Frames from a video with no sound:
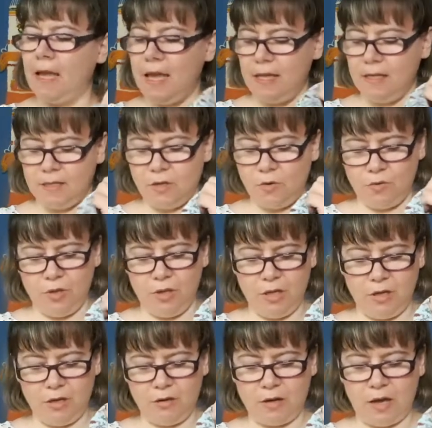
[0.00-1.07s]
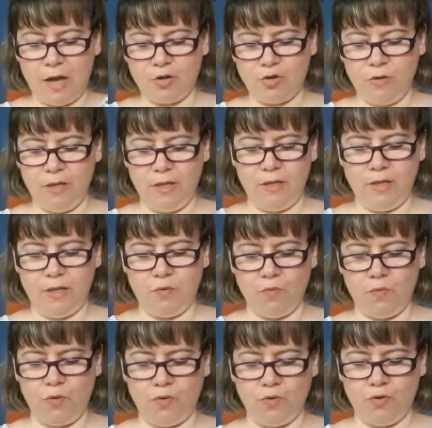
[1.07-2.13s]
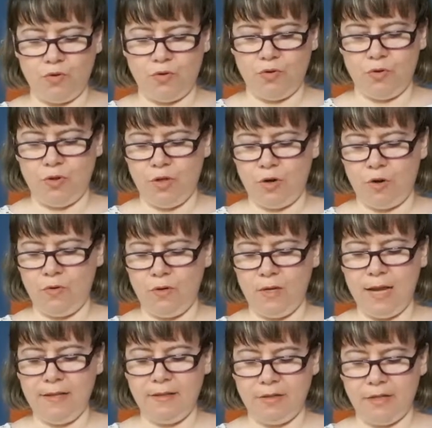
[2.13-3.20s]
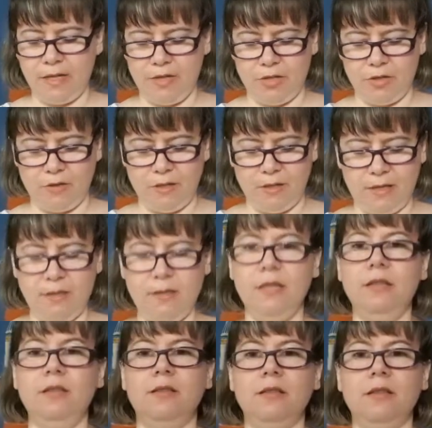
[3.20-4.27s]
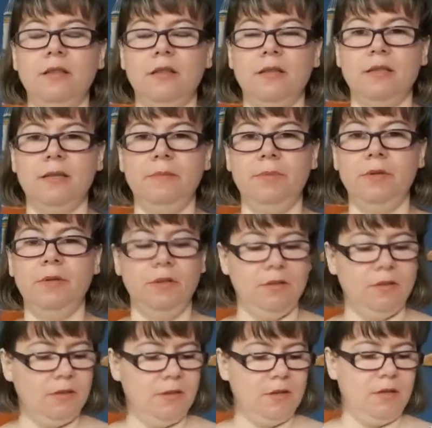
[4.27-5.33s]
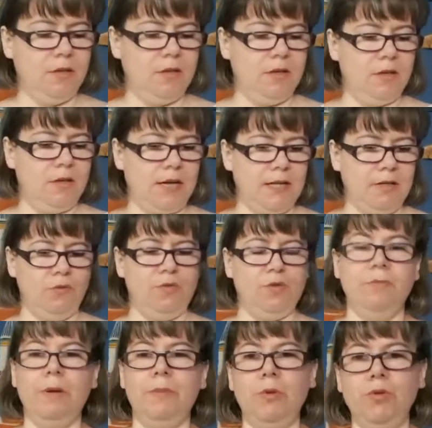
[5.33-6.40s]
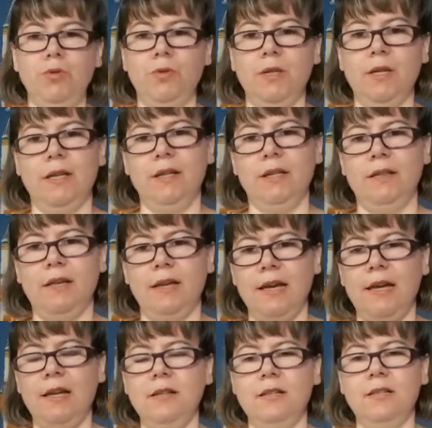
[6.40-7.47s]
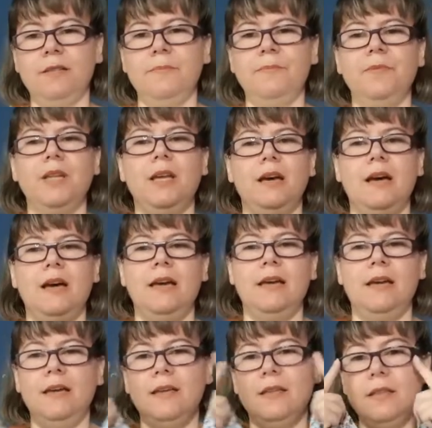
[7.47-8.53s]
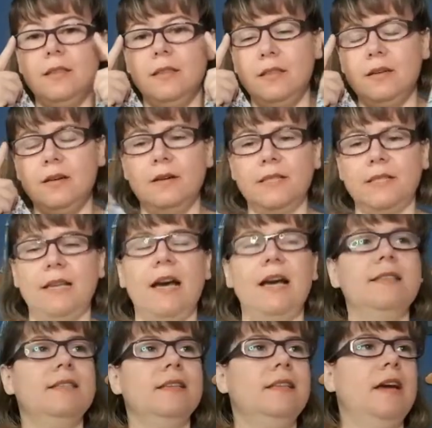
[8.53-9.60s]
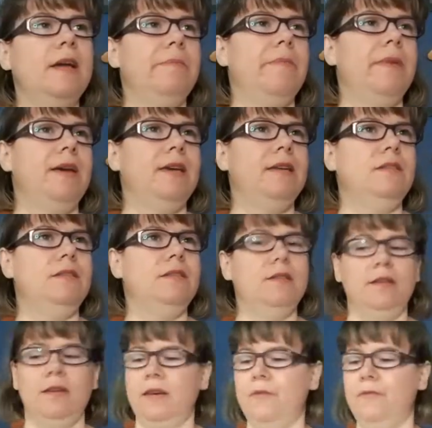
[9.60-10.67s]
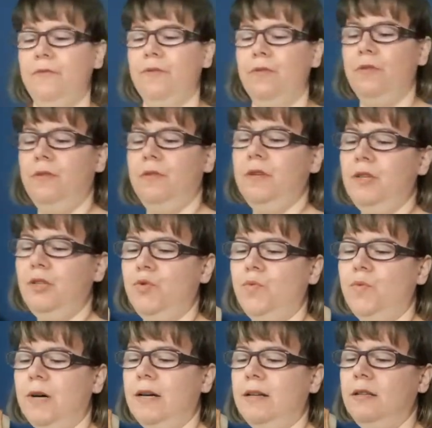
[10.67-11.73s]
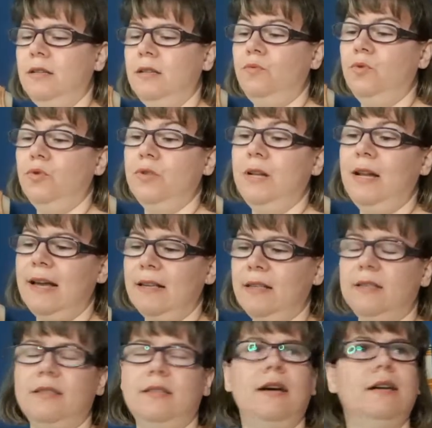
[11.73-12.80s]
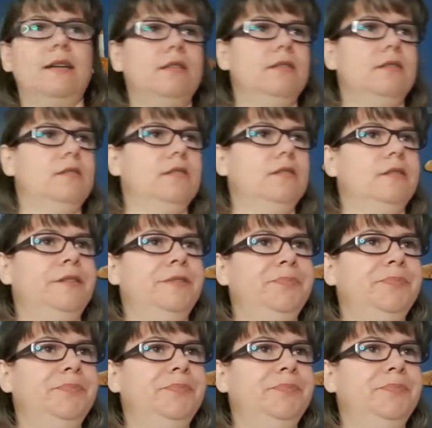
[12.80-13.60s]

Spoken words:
so actually that was the only alteration that I did, the zipper. I don't remember doing anything else. The size that I made for this one, it was the last size. A